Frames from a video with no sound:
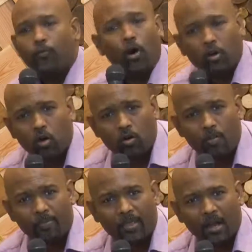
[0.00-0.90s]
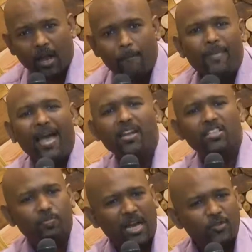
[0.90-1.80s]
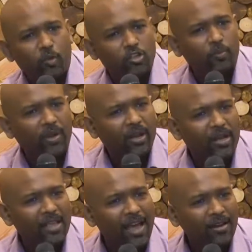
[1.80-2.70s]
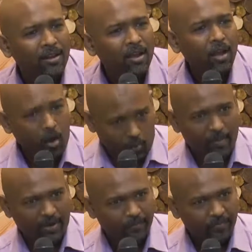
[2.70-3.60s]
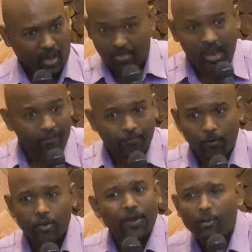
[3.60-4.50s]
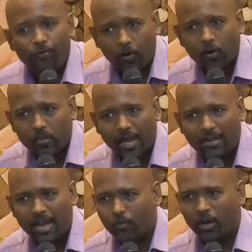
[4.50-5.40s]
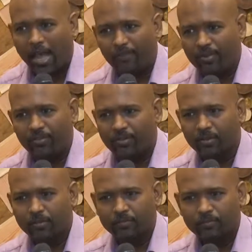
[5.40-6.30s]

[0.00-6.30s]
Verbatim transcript: for whom a man is much more superior than a woman. And therefore, when you follow that God, what happens?